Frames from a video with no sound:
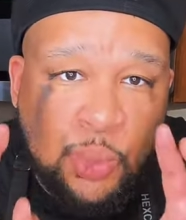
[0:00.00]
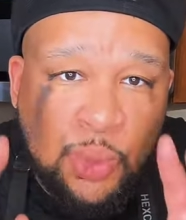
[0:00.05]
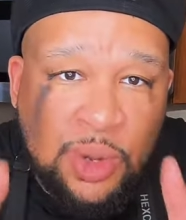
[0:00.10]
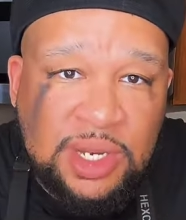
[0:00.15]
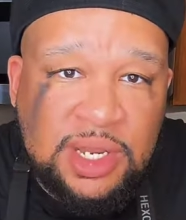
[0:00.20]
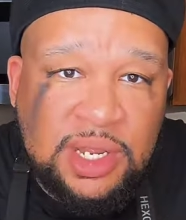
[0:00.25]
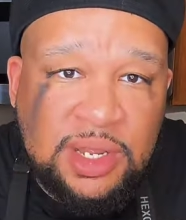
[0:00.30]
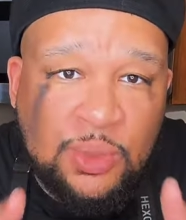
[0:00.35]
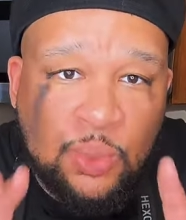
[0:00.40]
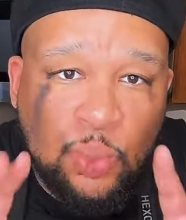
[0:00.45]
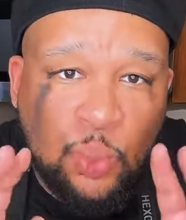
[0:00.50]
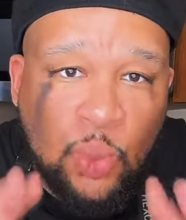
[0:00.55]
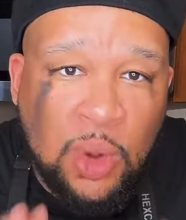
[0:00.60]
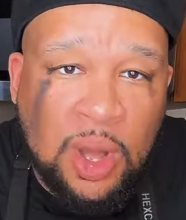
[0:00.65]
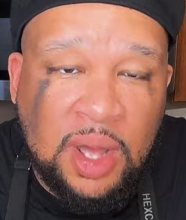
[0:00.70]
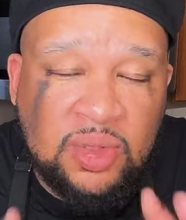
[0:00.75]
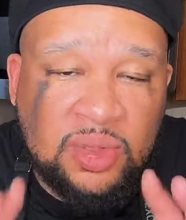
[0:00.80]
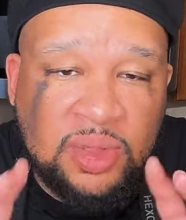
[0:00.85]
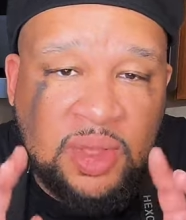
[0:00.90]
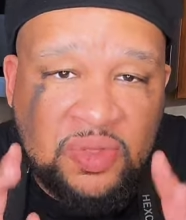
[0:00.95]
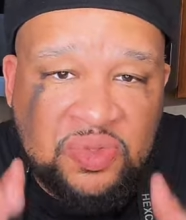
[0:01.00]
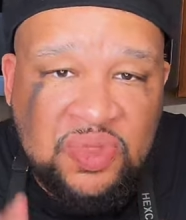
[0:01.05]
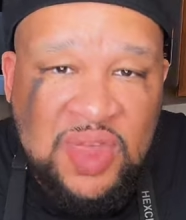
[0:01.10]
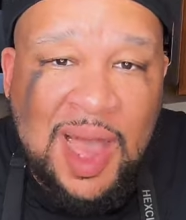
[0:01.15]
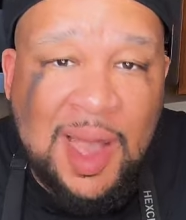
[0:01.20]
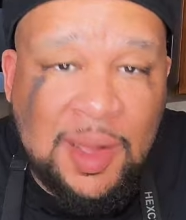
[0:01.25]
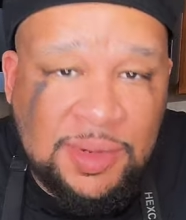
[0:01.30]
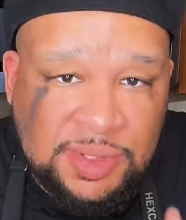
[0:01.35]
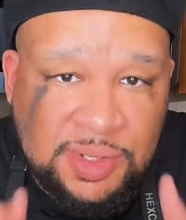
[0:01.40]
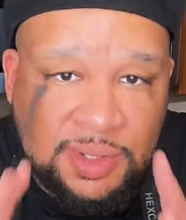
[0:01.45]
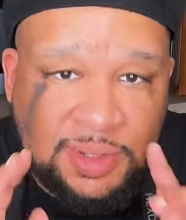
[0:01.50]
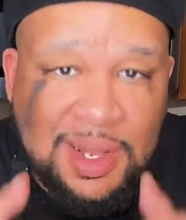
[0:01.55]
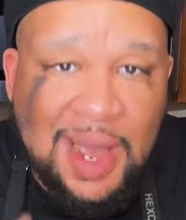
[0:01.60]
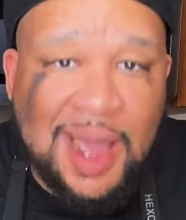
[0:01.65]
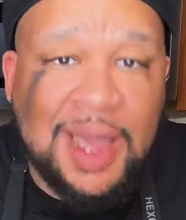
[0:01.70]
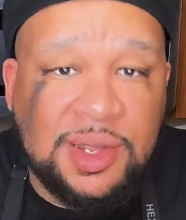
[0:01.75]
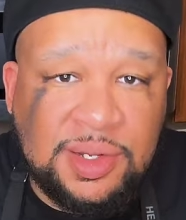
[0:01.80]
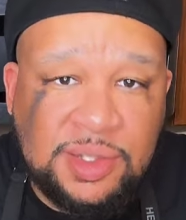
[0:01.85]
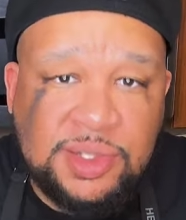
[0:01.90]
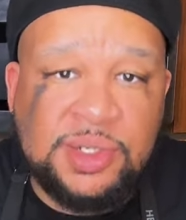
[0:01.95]
21,000
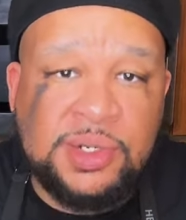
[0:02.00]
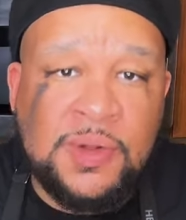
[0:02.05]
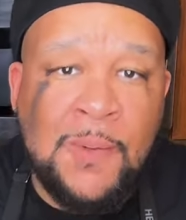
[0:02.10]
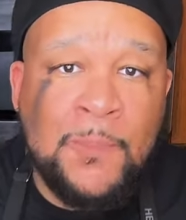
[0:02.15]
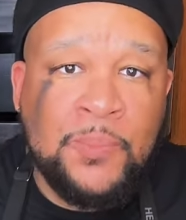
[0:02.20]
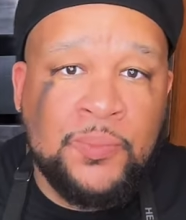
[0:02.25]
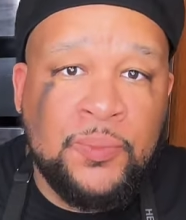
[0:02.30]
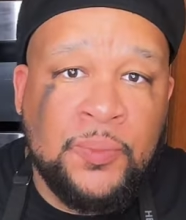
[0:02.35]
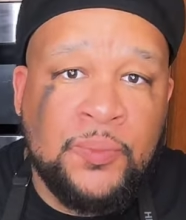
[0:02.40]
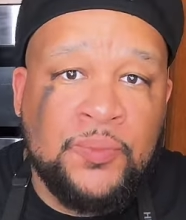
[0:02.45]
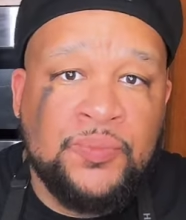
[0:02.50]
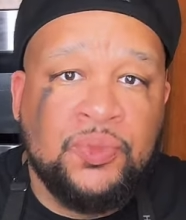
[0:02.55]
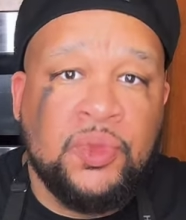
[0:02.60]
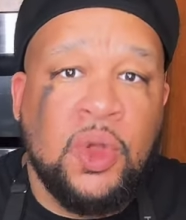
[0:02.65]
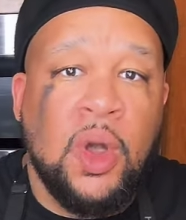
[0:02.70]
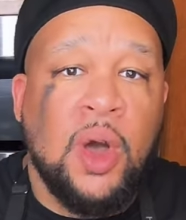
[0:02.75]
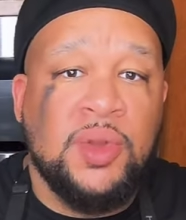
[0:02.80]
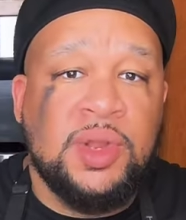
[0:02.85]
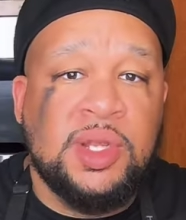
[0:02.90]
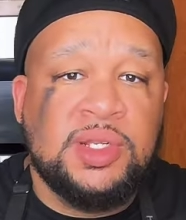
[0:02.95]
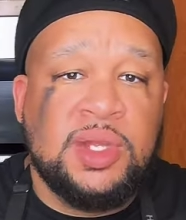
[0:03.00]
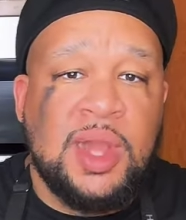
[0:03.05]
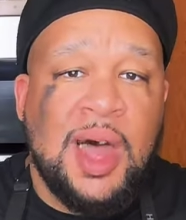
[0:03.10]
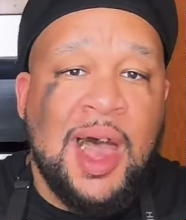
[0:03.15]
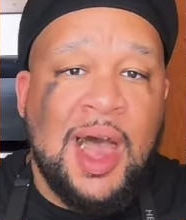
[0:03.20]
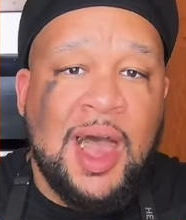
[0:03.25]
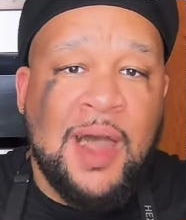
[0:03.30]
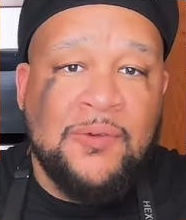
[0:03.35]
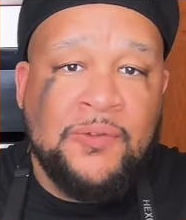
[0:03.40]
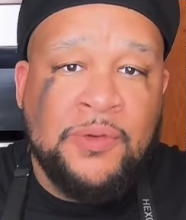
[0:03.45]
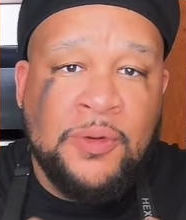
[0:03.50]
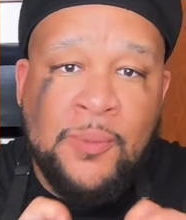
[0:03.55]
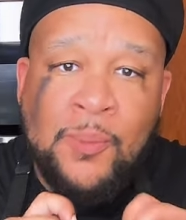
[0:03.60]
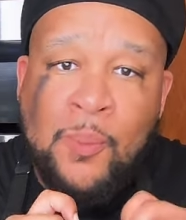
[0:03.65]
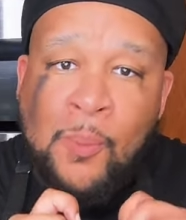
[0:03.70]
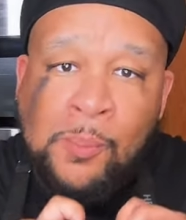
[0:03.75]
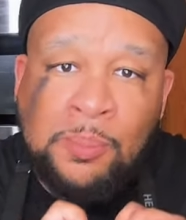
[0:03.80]
likes on this live.